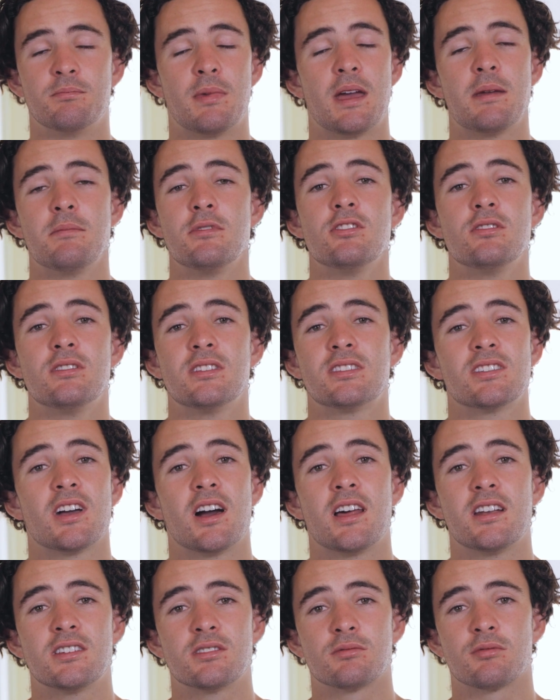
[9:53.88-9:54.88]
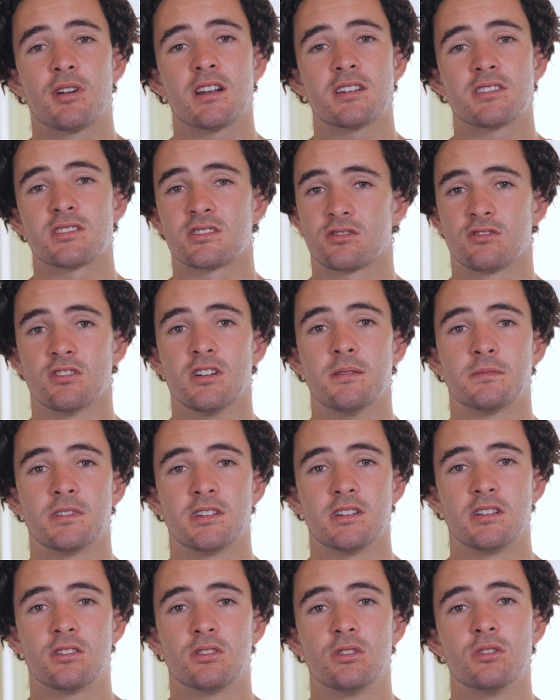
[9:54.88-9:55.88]
Maybe you decided to write a script
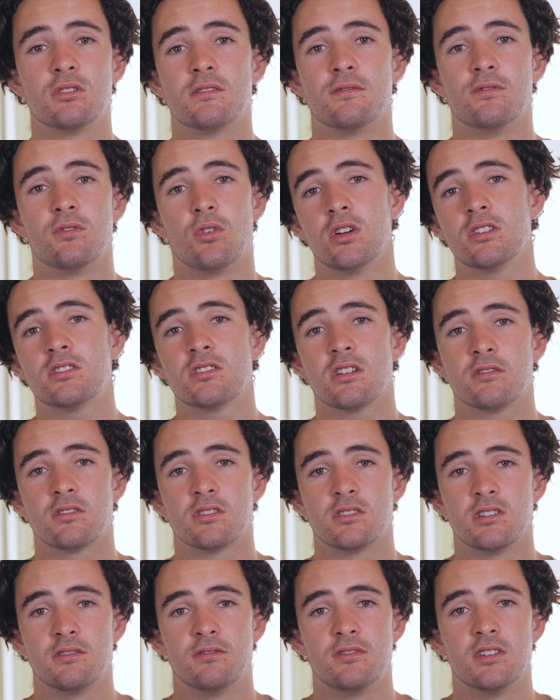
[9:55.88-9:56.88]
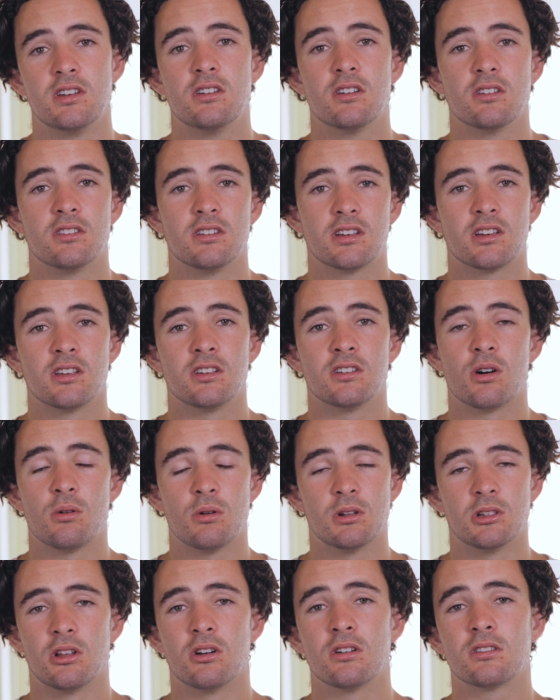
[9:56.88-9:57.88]
and include a voiceover in your video that can
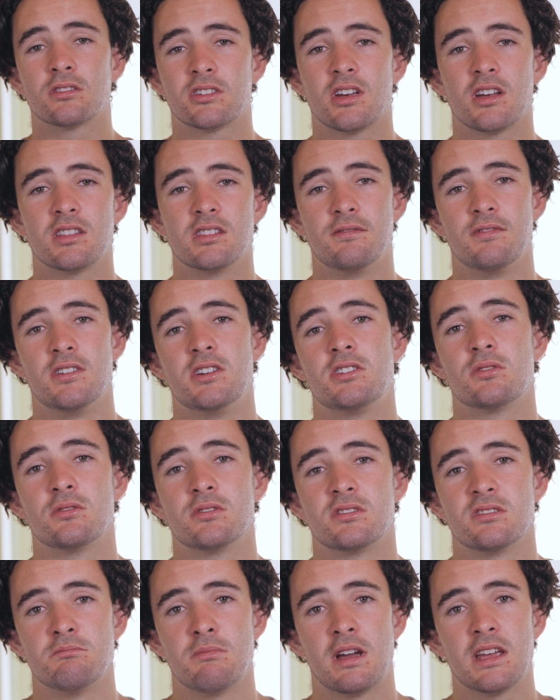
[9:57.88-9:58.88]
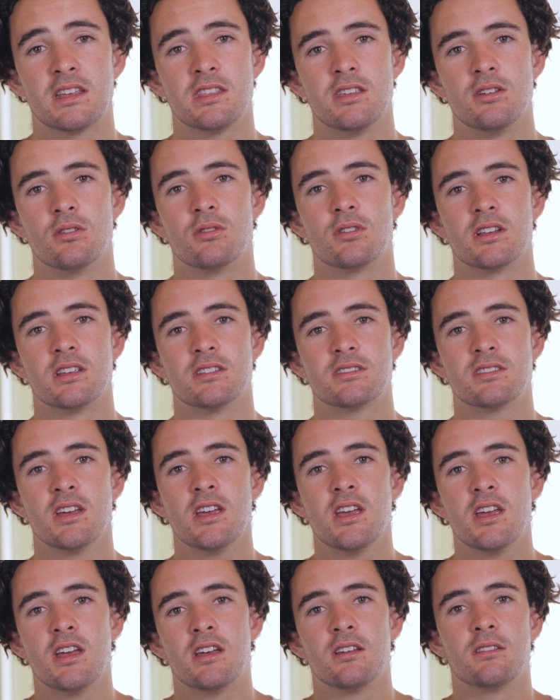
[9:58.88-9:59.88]
go alongside the visuals and make the audience
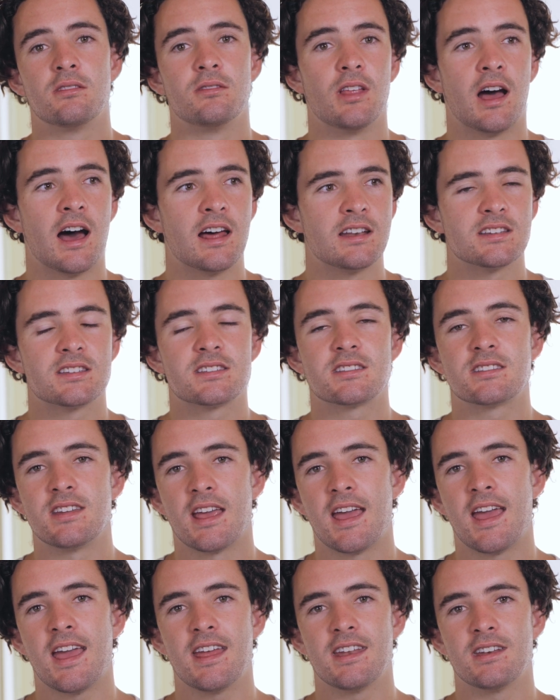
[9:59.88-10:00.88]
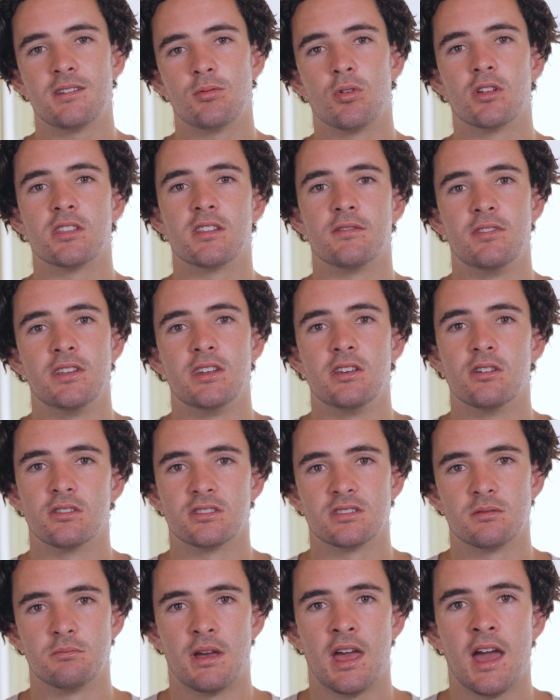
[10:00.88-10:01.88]
understand what the video
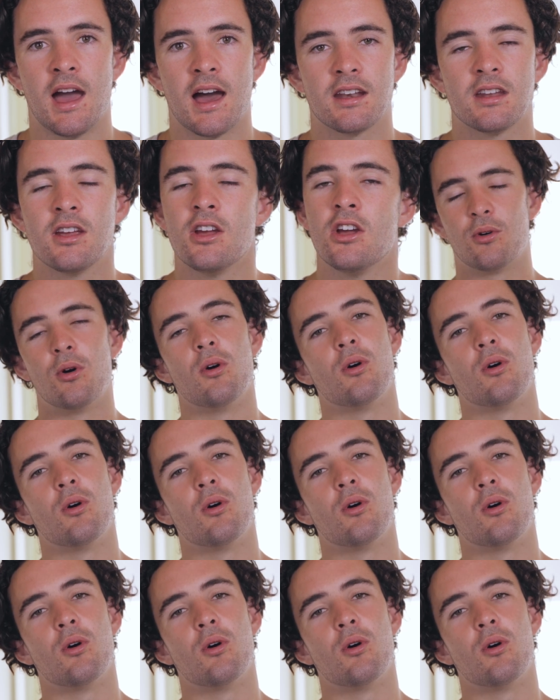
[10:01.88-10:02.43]
is about.